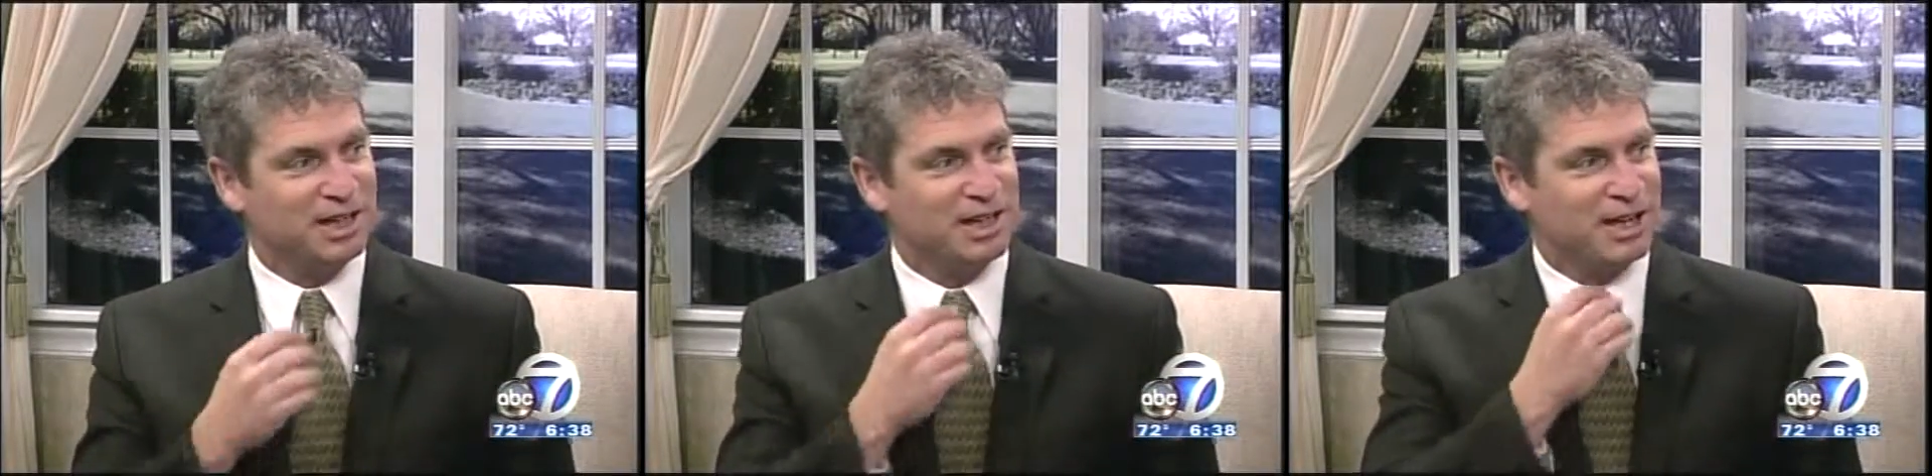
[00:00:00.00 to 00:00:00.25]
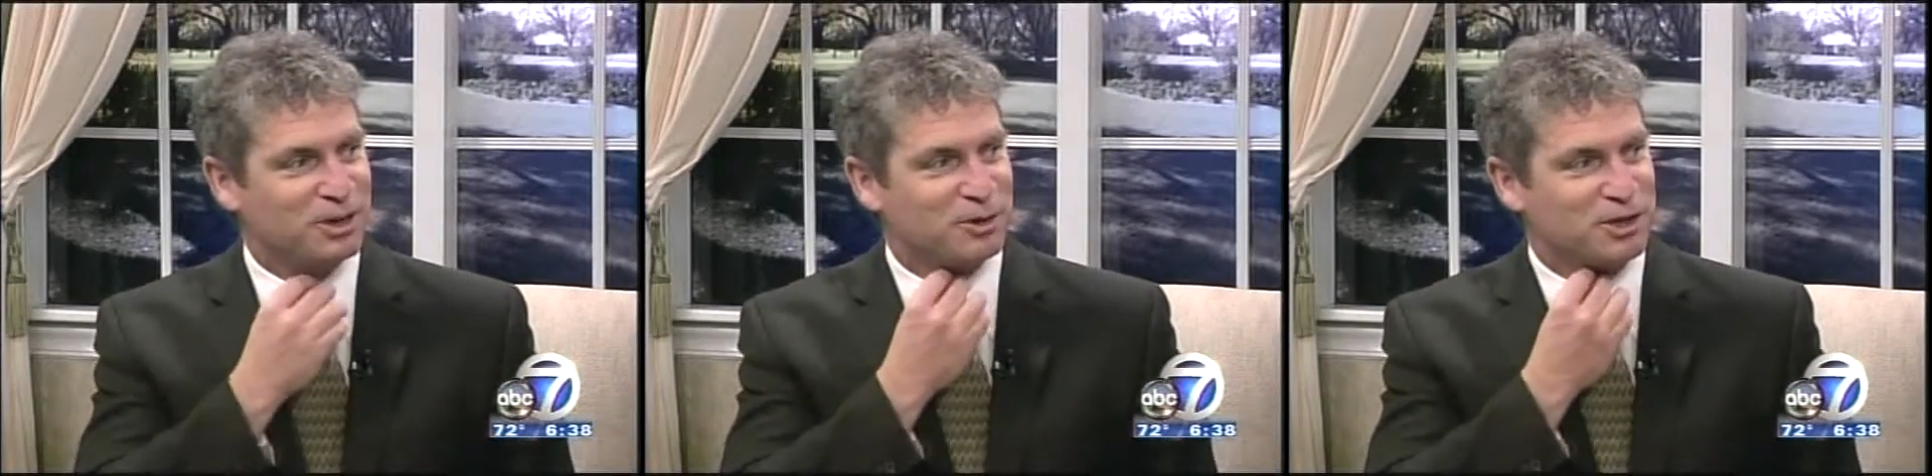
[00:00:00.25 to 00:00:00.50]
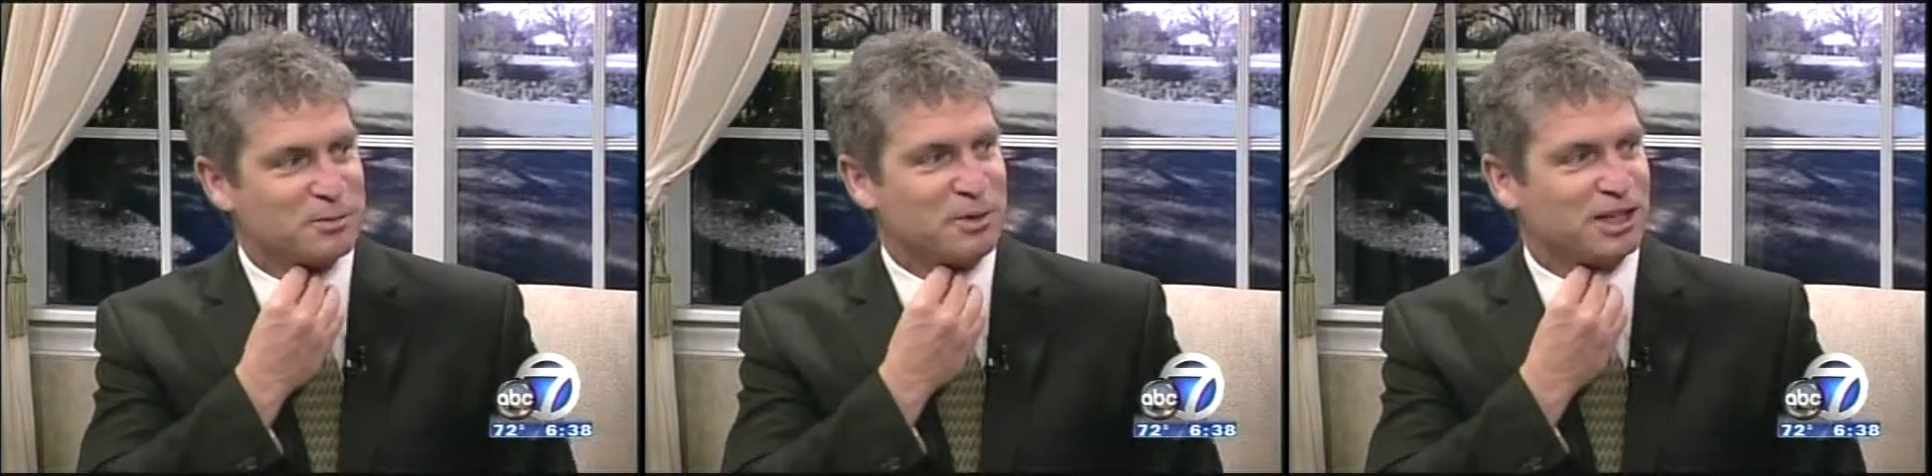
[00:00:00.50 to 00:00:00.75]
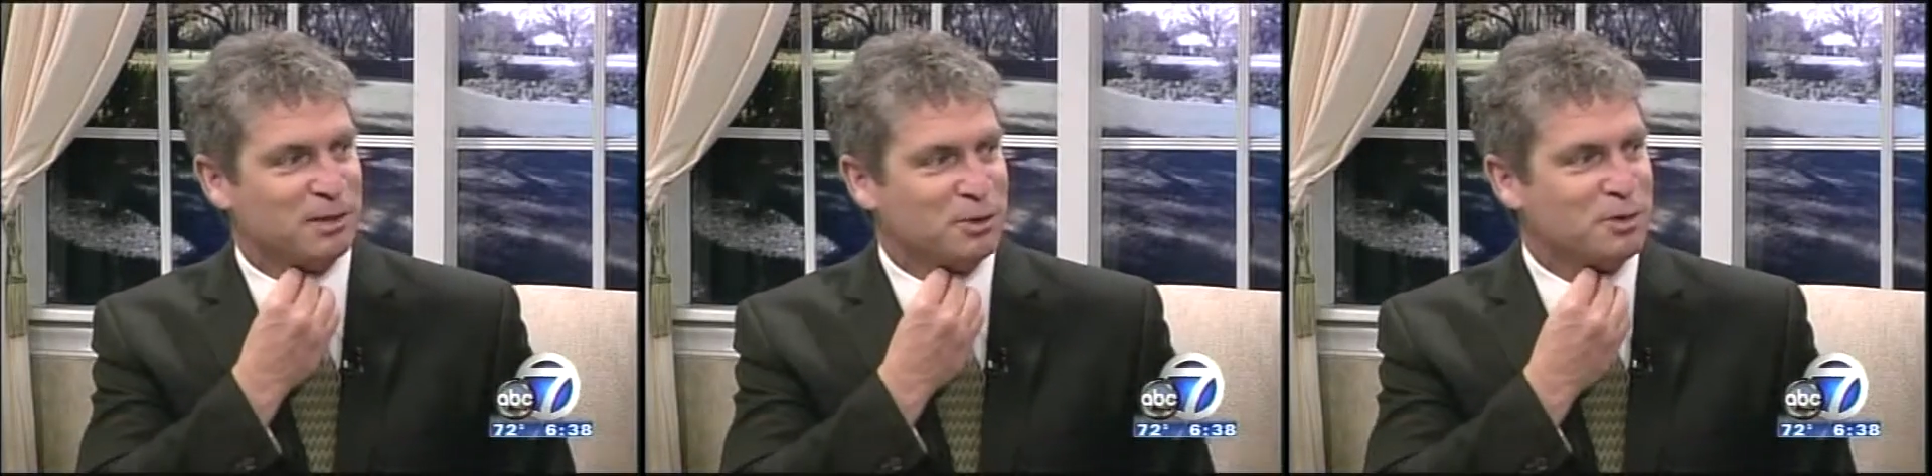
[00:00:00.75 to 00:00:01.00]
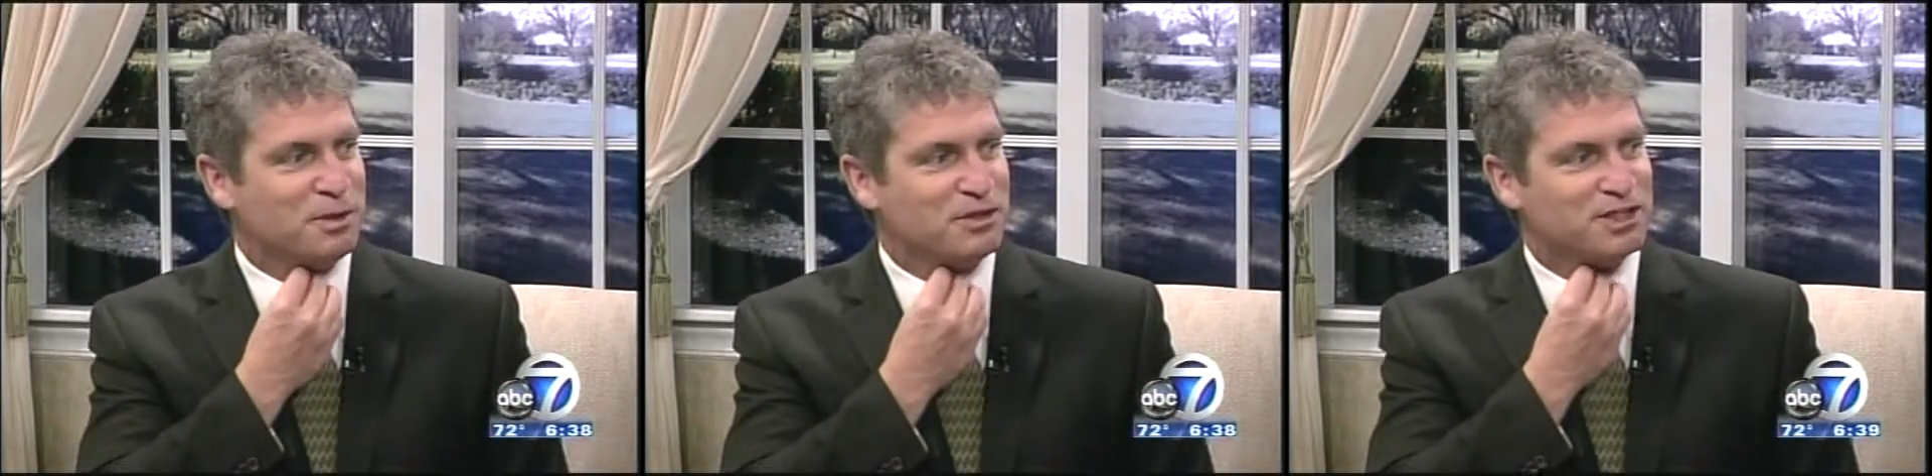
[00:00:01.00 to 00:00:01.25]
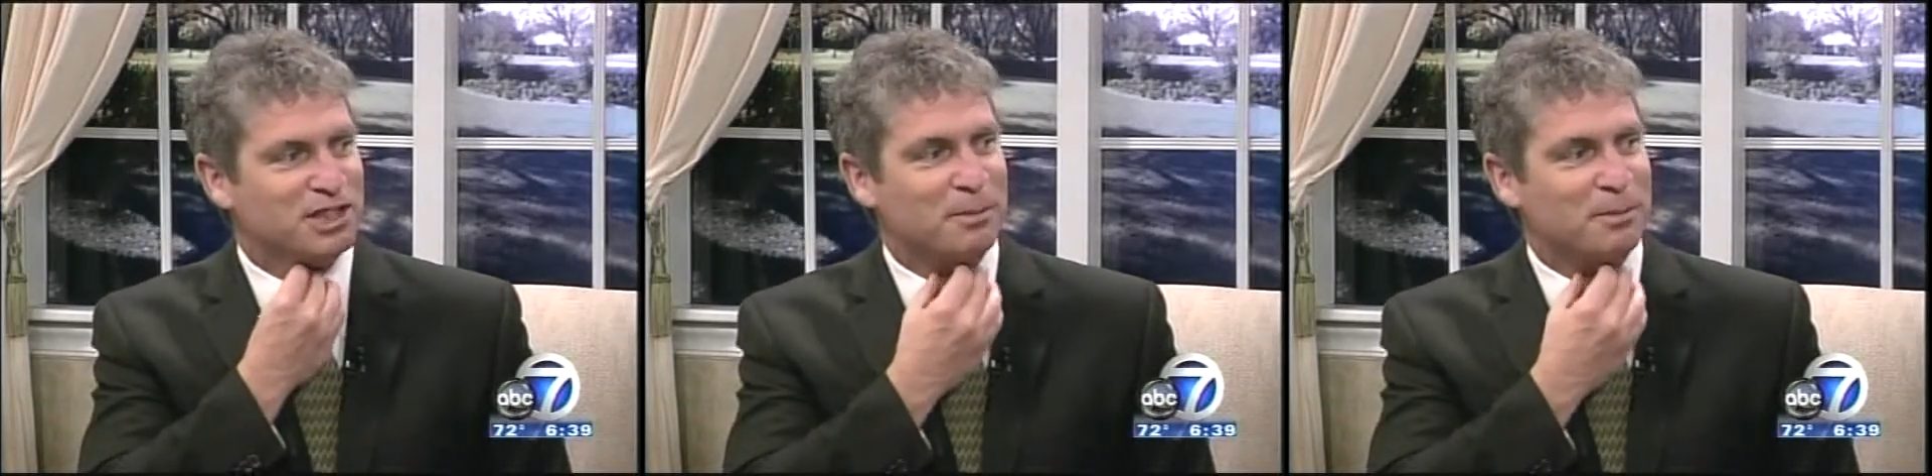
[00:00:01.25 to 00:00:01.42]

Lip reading: they could actually just make the movements,